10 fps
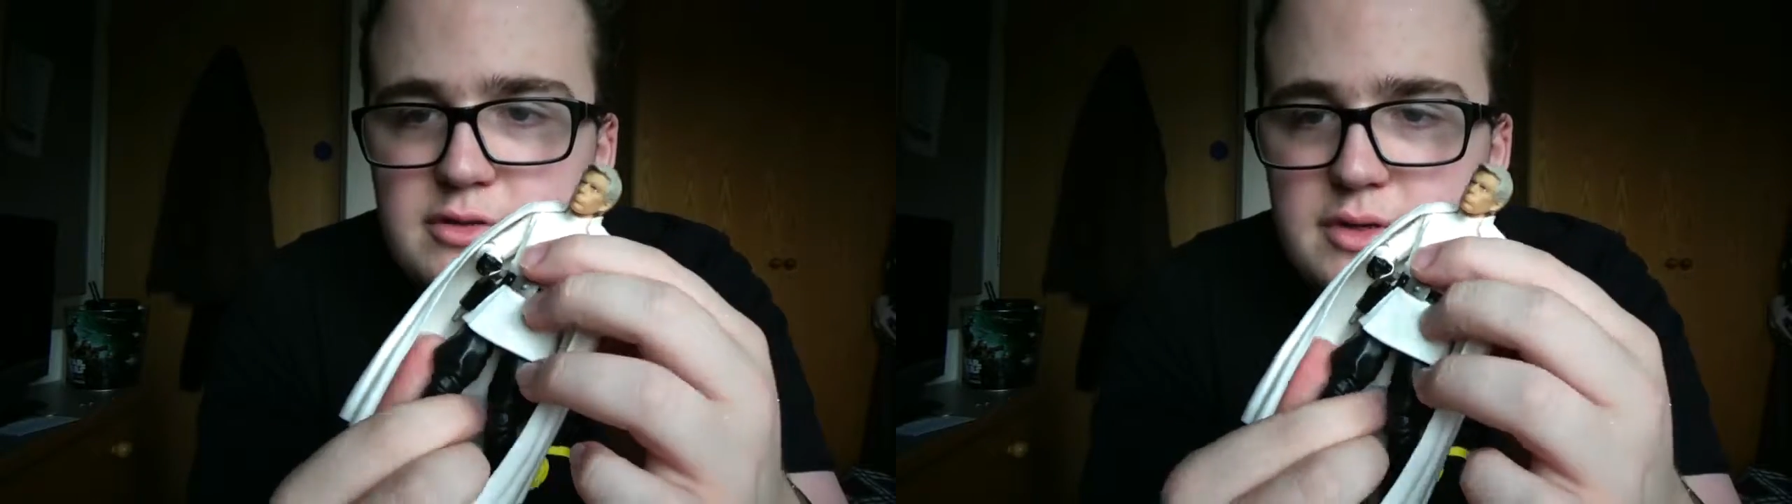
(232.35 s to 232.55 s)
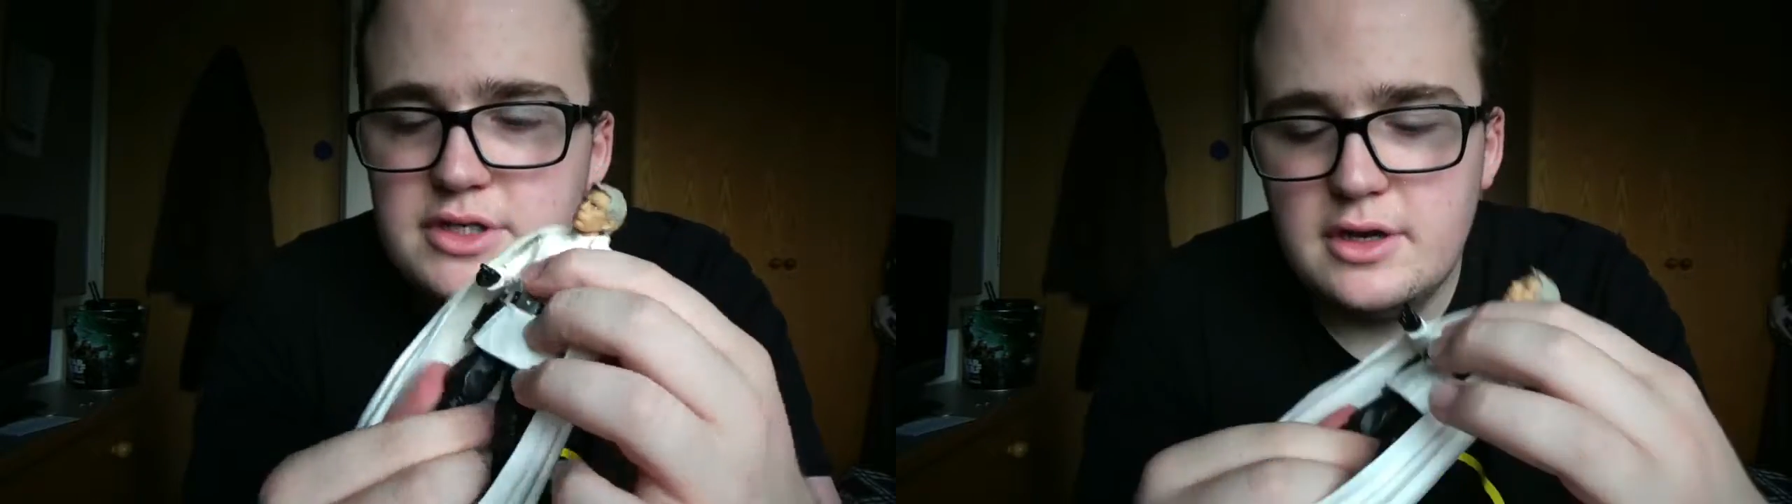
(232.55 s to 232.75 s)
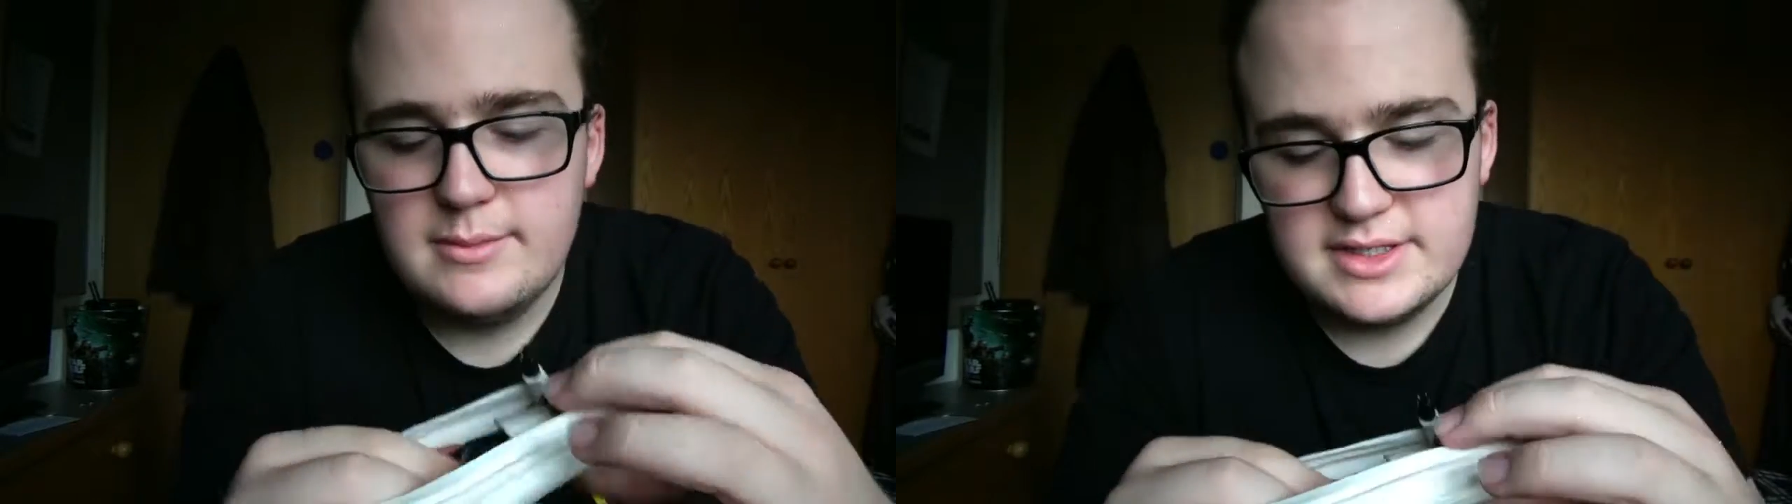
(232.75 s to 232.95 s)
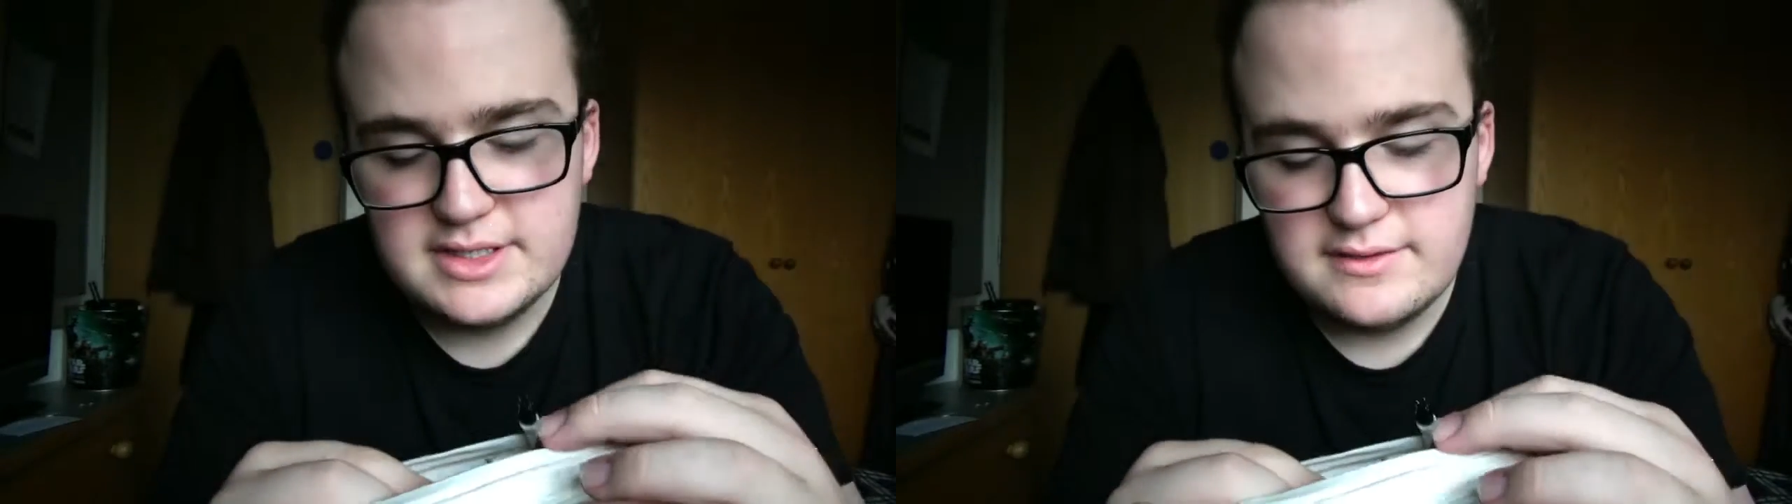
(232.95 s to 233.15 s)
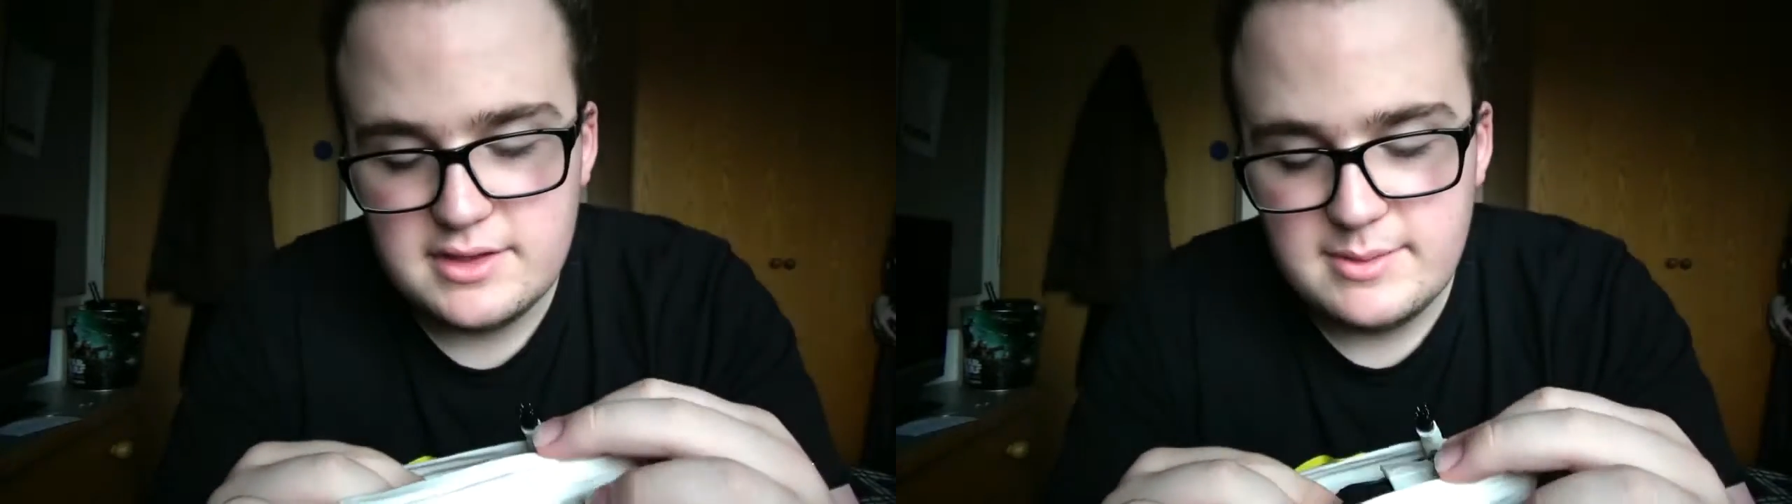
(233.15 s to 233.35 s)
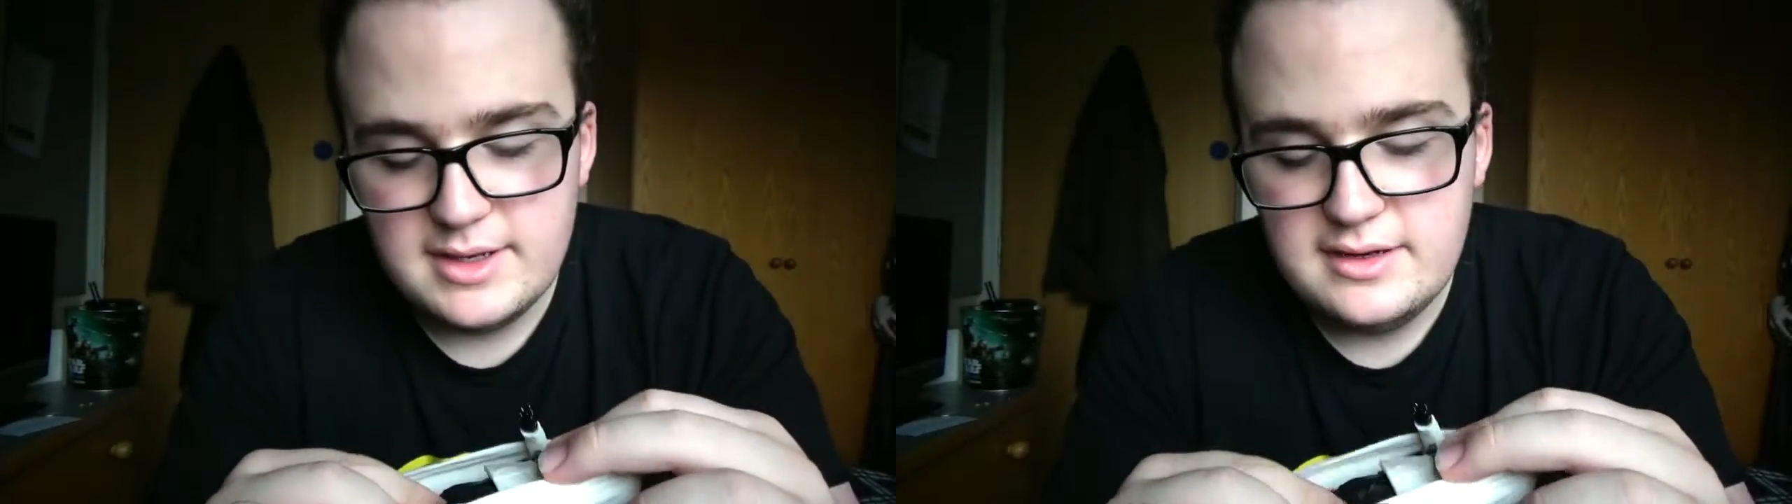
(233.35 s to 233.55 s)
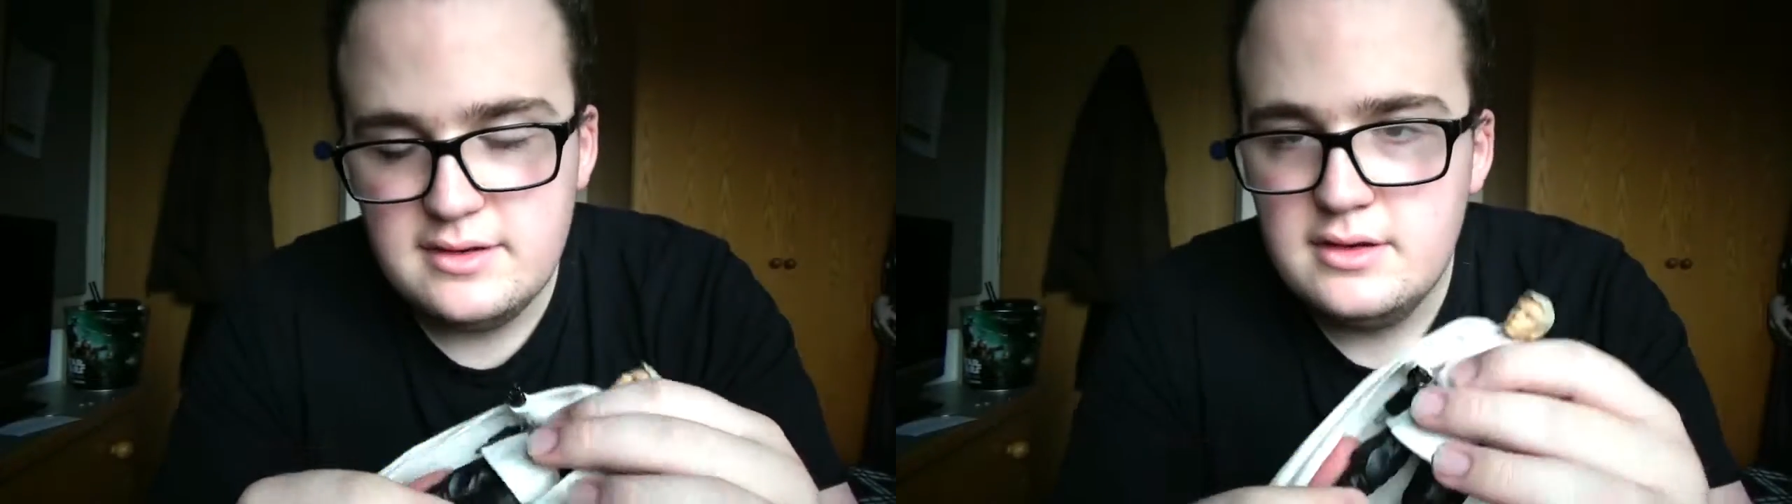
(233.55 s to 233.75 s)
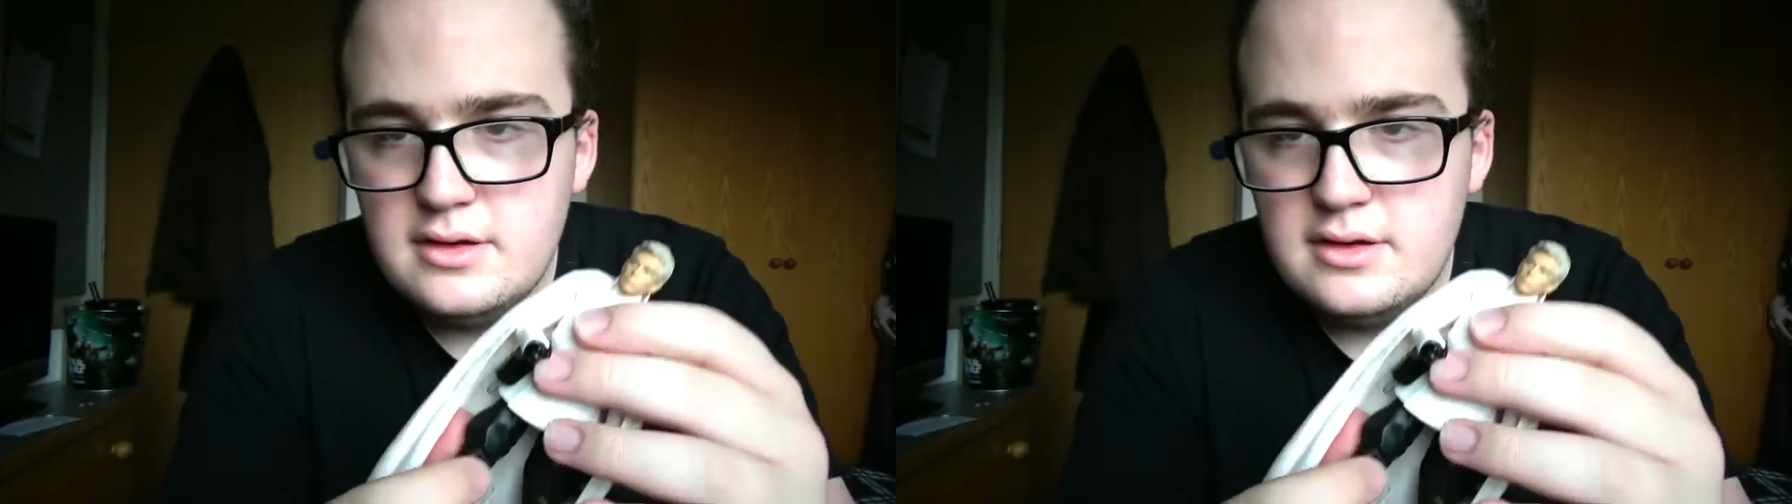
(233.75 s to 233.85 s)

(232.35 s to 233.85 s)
which are a bit stiff at the minute,